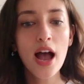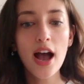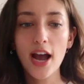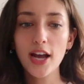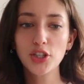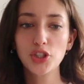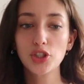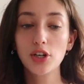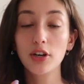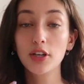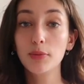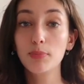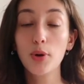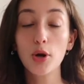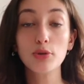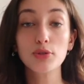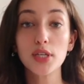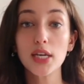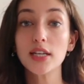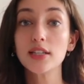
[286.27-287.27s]
I started
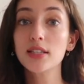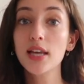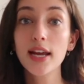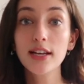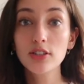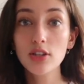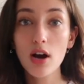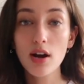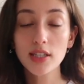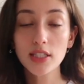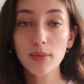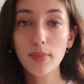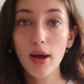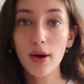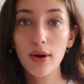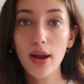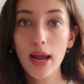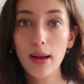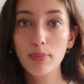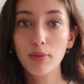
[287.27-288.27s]
posting TikToks
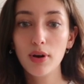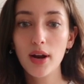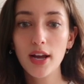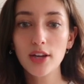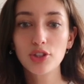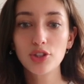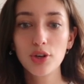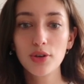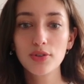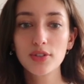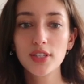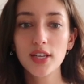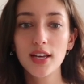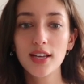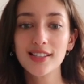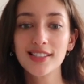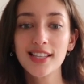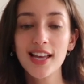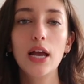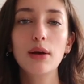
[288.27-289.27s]
about hyperhidrosis.